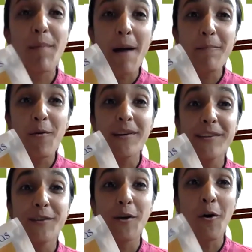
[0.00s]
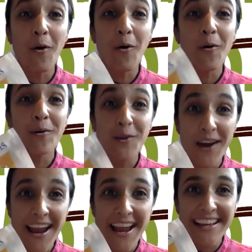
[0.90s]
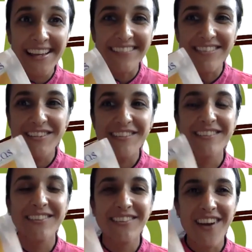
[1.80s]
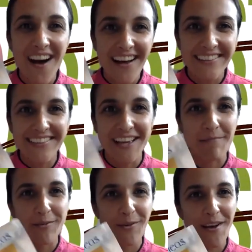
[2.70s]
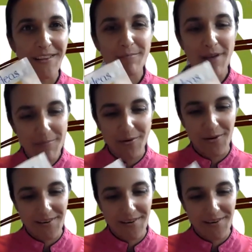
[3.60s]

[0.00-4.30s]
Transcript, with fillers: popcorn is a whole grain, which is awesome because we all love popcorn,